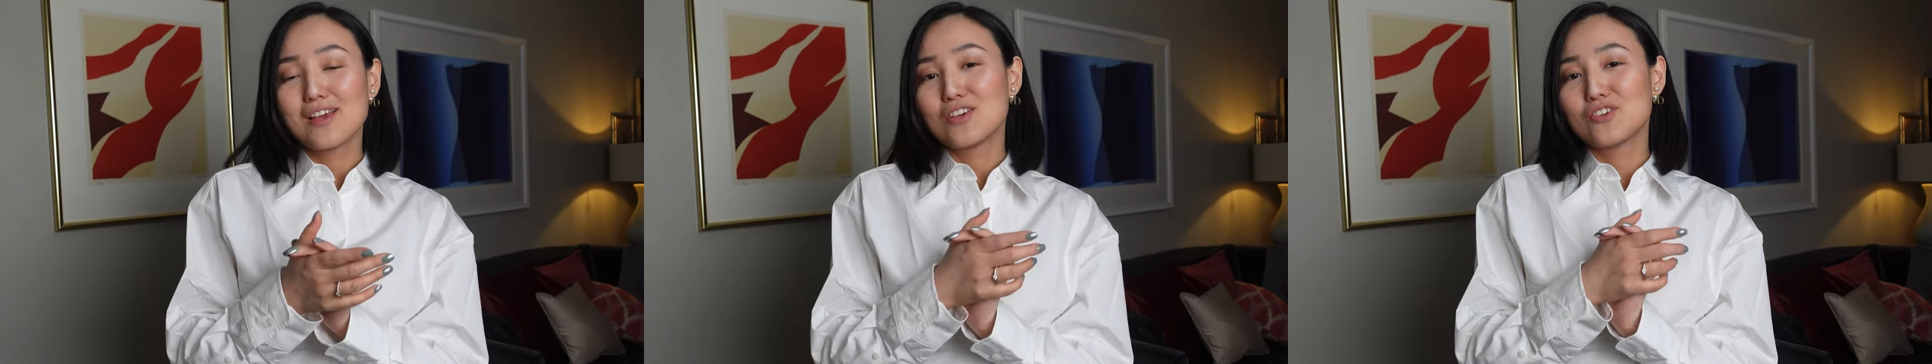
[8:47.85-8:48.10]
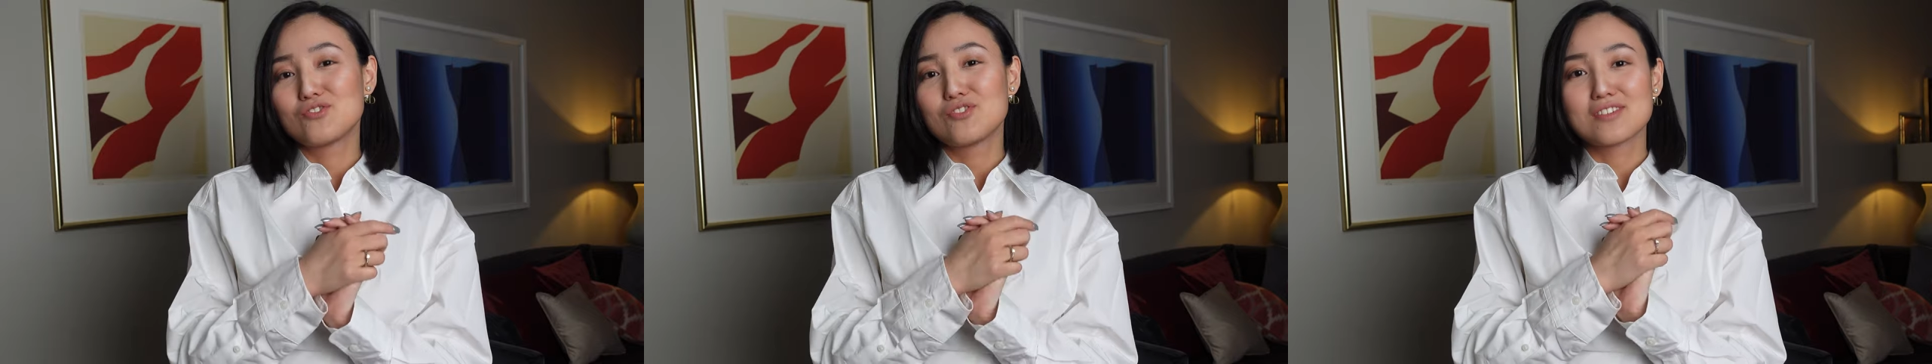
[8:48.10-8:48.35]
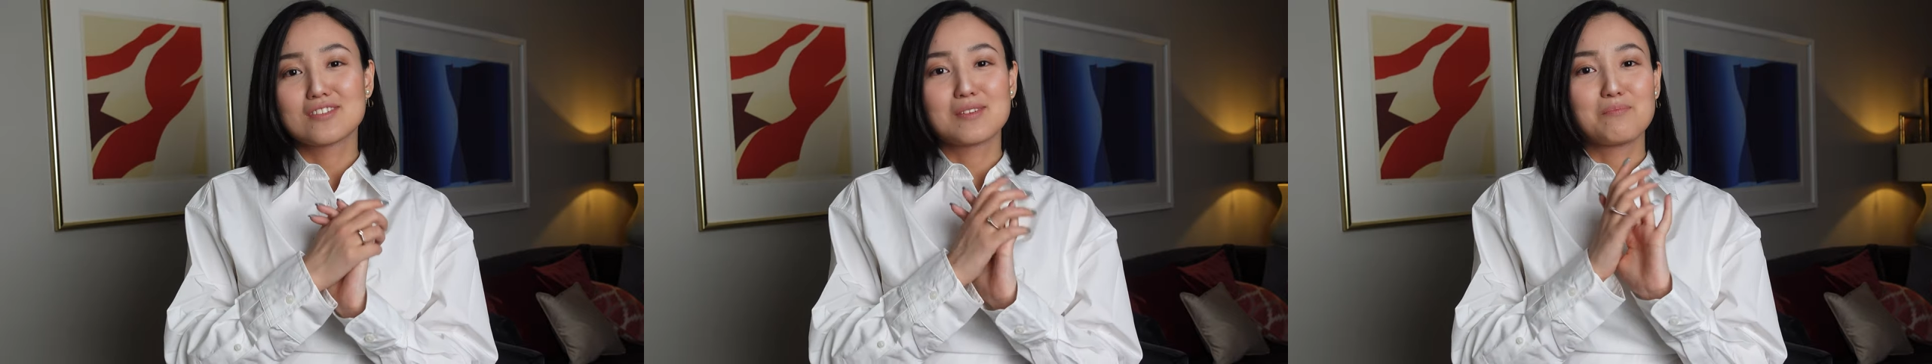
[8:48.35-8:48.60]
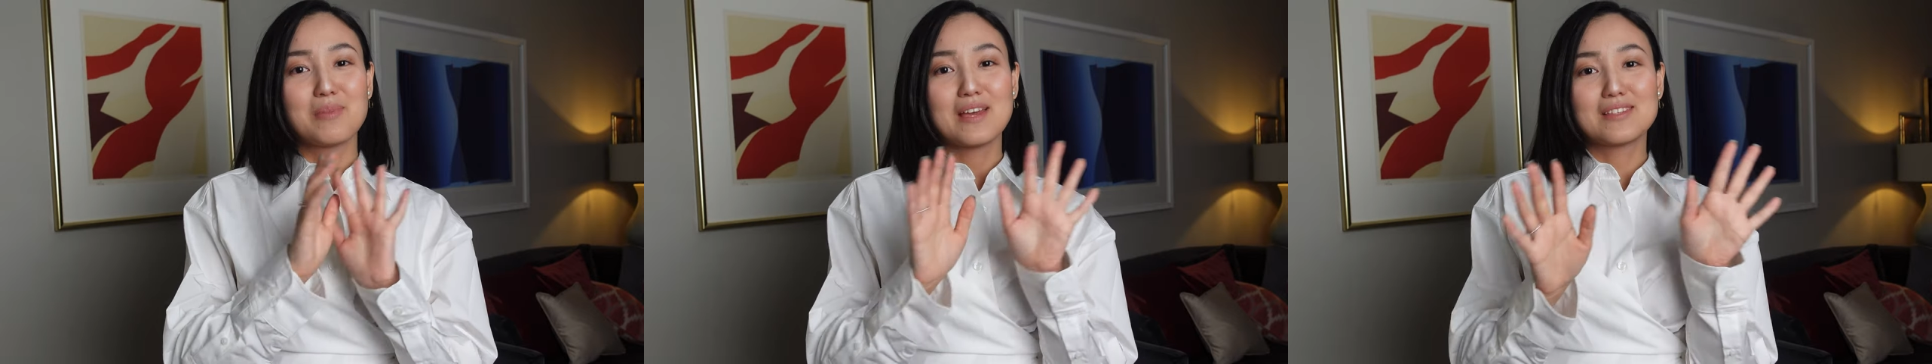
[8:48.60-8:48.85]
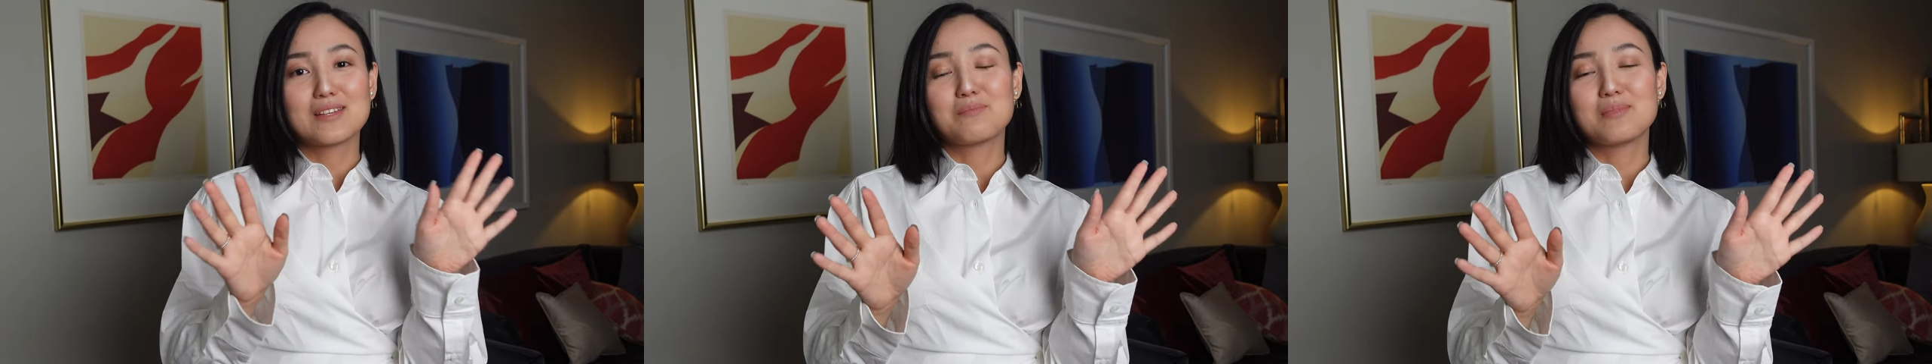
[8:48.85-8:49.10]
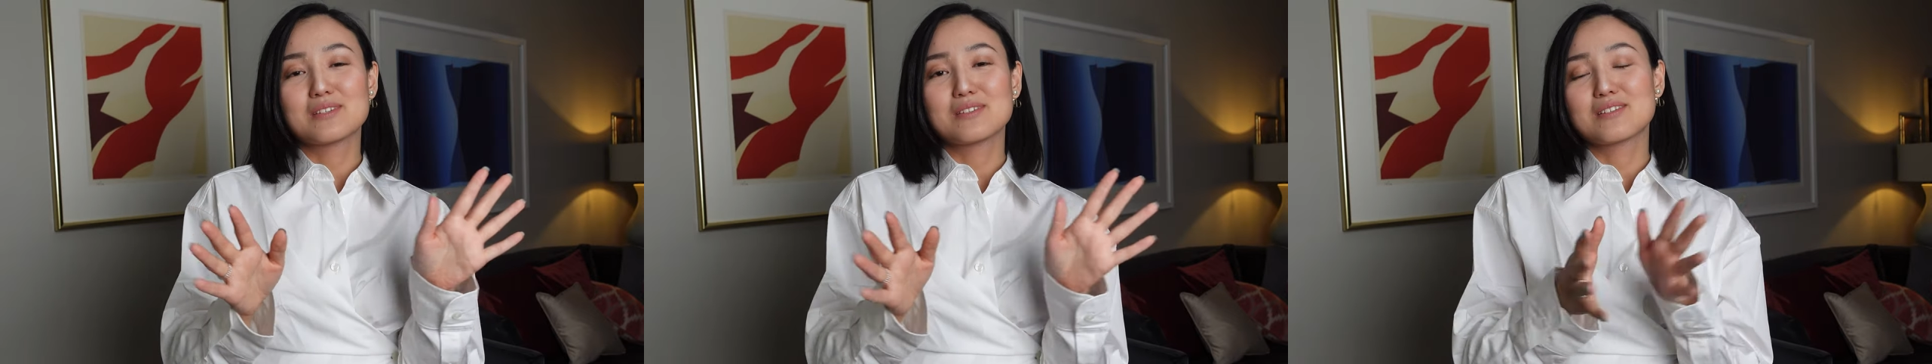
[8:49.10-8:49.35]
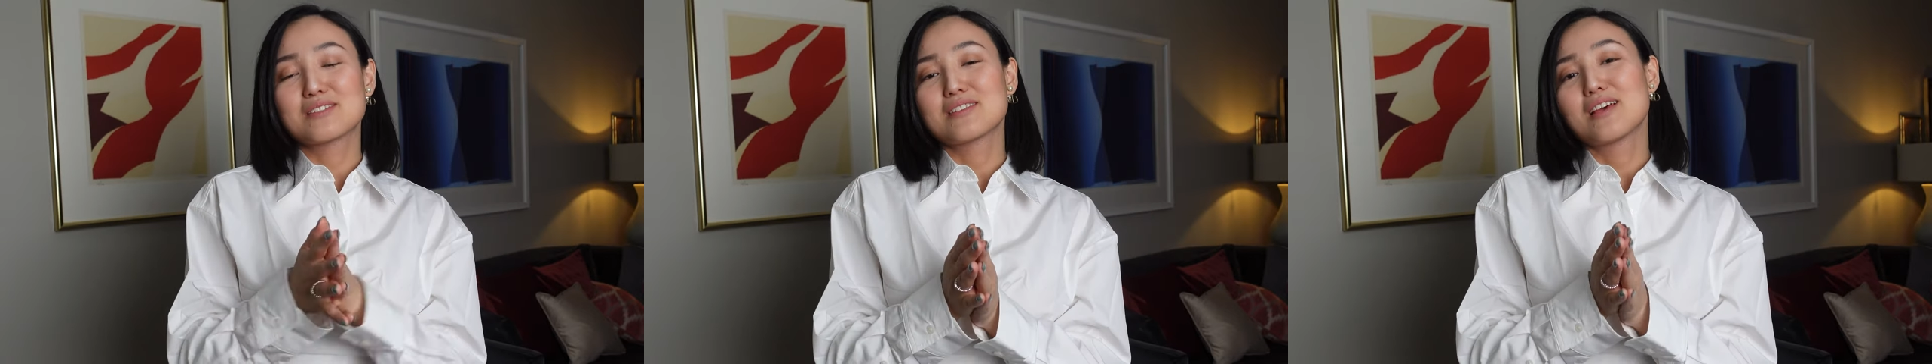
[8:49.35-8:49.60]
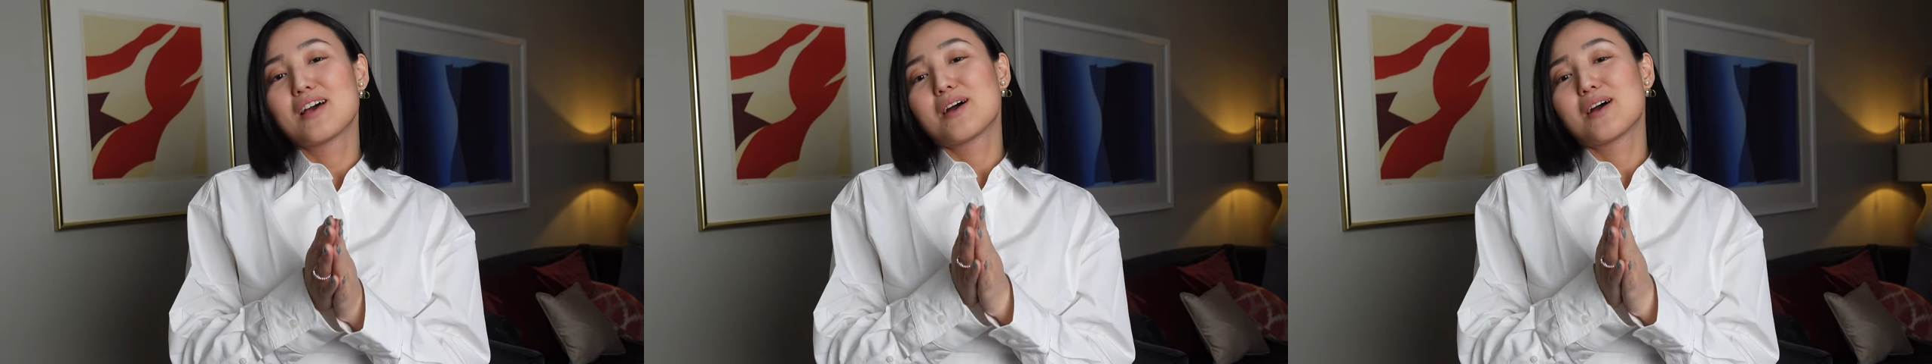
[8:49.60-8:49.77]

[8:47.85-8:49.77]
It's just the basic pieces.